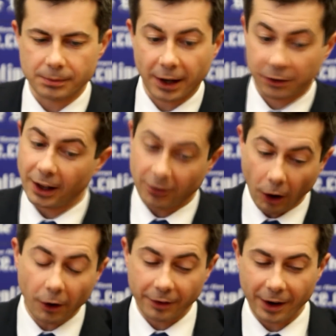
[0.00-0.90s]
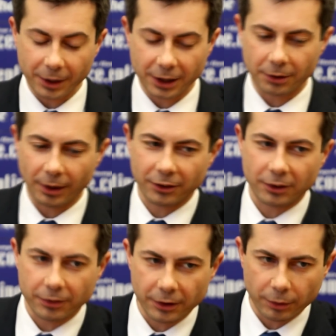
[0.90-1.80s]
actually that's all of how we get the rest
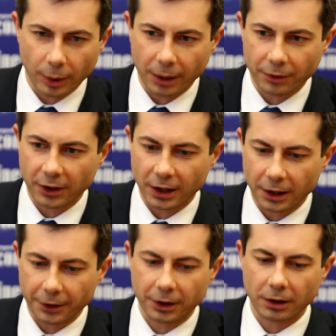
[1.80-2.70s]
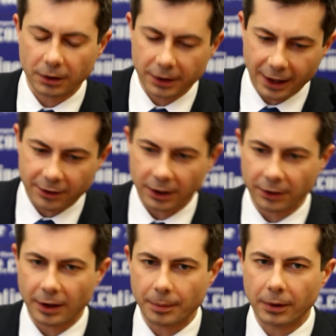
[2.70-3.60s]
of what I would say on healthcare. That's an
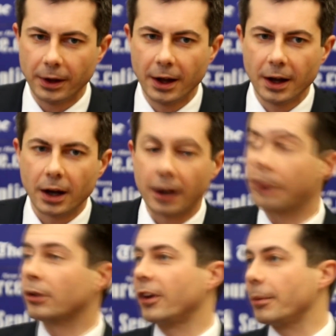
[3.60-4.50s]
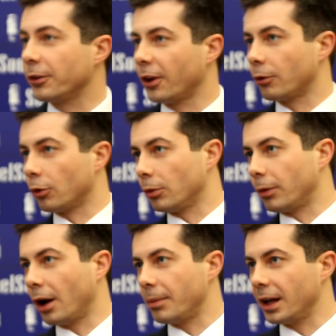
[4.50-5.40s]
example. Another example is on rural
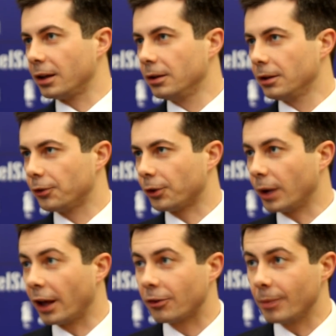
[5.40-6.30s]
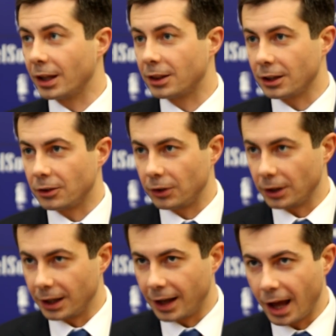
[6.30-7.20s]
broadband. So we estimate that to
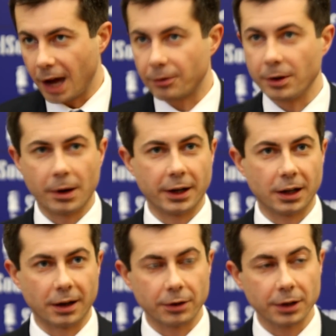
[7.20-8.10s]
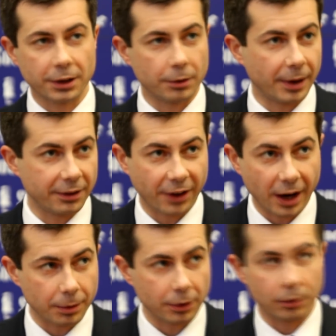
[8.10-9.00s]
get everybody covered, either by
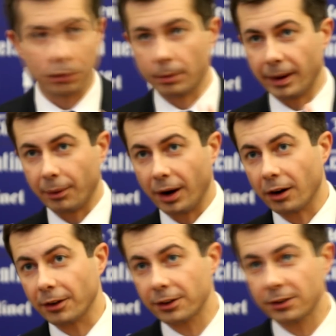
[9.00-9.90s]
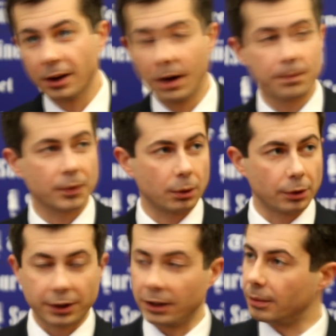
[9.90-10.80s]
fiber or by wireless, we're
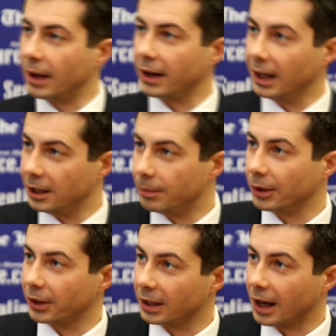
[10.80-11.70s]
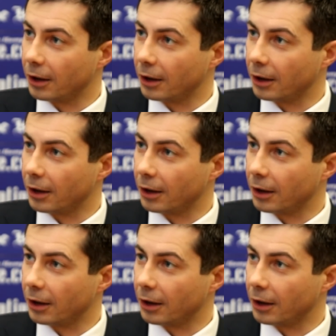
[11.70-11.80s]
looking at about $80 billion.